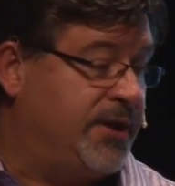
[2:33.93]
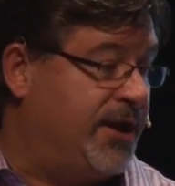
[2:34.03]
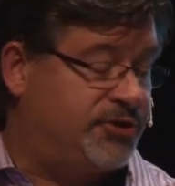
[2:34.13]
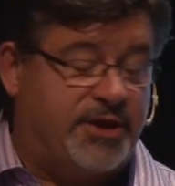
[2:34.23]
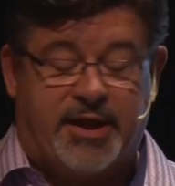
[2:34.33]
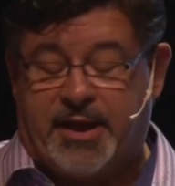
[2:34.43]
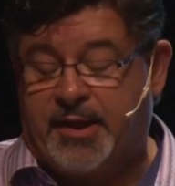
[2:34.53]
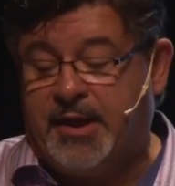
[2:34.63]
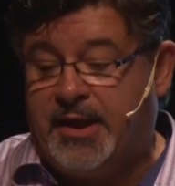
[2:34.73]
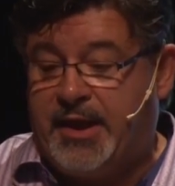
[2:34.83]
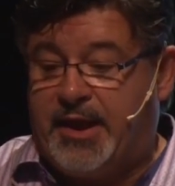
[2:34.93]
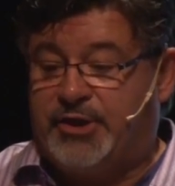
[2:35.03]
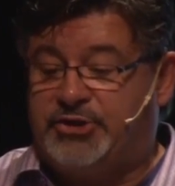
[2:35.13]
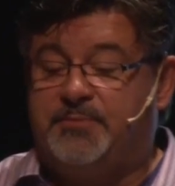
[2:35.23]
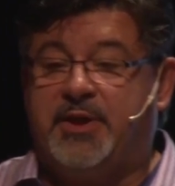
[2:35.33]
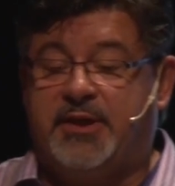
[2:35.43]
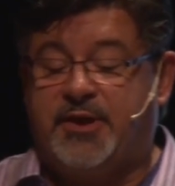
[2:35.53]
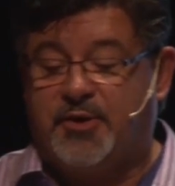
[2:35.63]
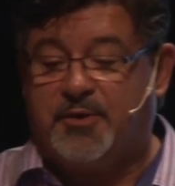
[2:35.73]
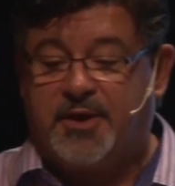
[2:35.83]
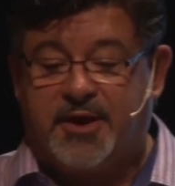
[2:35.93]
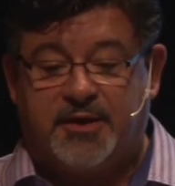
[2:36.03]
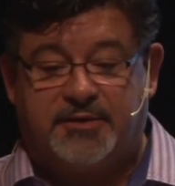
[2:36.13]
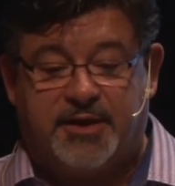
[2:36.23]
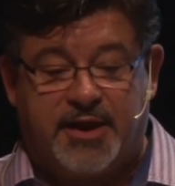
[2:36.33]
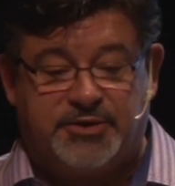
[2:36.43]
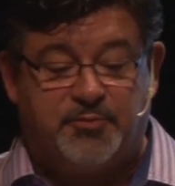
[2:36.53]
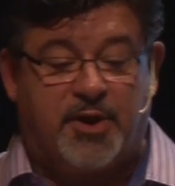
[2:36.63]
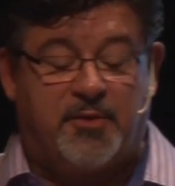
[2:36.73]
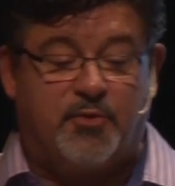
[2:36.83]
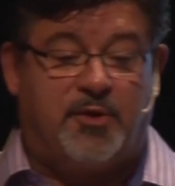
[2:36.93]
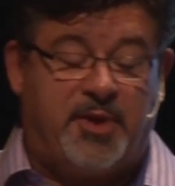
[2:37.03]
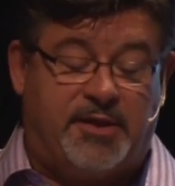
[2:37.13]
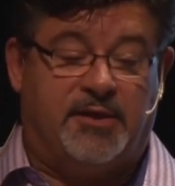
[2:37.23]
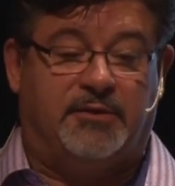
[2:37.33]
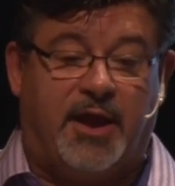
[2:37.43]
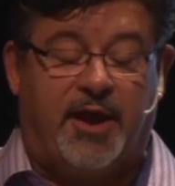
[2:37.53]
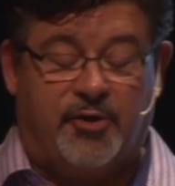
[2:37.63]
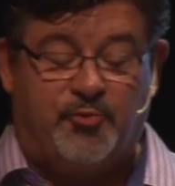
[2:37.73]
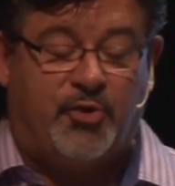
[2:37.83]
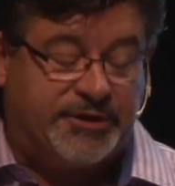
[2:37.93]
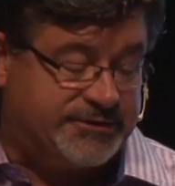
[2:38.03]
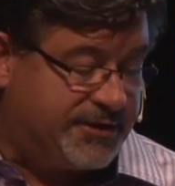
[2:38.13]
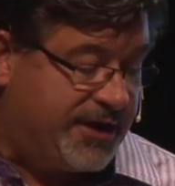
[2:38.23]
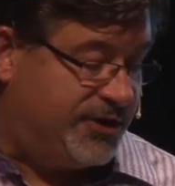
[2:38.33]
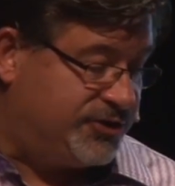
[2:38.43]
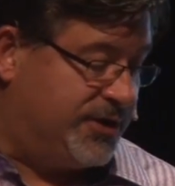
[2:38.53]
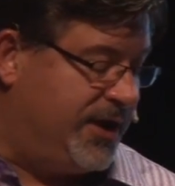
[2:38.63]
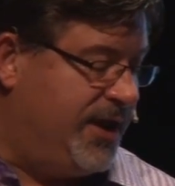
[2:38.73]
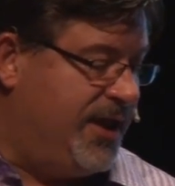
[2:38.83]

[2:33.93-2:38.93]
Actually, had she been here today, she probably would have made the entire presentation.